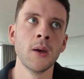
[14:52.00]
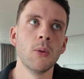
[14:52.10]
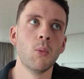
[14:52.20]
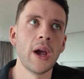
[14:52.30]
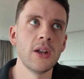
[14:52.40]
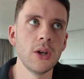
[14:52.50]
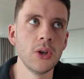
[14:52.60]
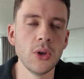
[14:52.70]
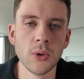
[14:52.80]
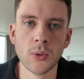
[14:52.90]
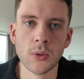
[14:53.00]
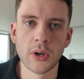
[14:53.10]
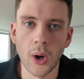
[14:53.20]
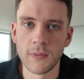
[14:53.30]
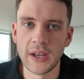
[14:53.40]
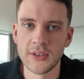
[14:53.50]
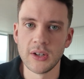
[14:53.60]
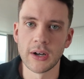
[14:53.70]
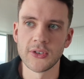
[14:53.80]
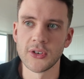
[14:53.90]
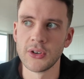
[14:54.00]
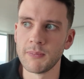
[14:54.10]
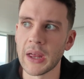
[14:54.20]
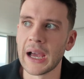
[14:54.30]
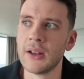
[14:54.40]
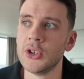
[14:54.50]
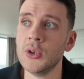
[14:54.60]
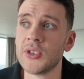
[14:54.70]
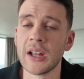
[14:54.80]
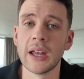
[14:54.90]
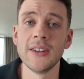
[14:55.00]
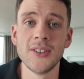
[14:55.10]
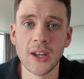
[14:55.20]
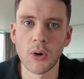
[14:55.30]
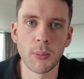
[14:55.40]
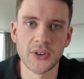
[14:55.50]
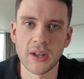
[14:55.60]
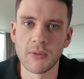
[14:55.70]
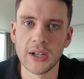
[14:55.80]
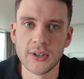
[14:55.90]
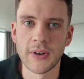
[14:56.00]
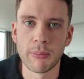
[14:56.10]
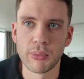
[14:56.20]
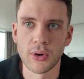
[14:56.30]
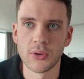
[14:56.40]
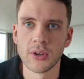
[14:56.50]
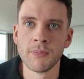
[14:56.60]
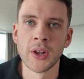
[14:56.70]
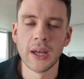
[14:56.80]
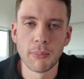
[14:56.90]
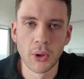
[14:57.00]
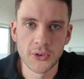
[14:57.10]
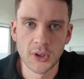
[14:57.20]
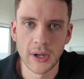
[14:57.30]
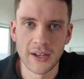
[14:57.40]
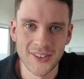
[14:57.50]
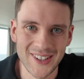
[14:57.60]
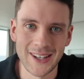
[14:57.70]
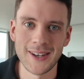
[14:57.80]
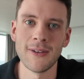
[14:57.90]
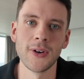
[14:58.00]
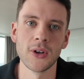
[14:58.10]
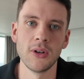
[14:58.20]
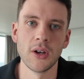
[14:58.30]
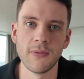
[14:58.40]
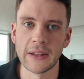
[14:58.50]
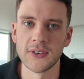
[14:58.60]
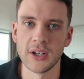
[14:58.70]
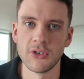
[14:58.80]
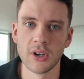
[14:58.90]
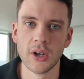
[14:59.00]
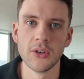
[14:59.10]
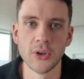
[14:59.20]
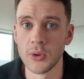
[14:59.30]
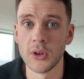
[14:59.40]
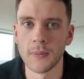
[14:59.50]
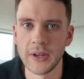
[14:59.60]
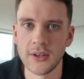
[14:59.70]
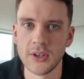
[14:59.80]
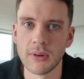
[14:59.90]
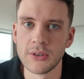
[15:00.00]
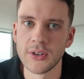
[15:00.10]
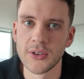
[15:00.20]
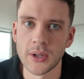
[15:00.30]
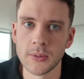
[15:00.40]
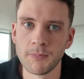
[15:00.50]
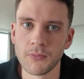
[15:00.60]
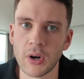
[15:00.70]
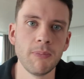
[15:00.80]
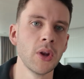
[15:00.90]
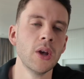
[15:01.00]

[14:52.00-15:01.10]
when you go VAT registered and you sell a 0% rated VAT product, it puts you in a significant advantage to the non-VAT registered seller, right?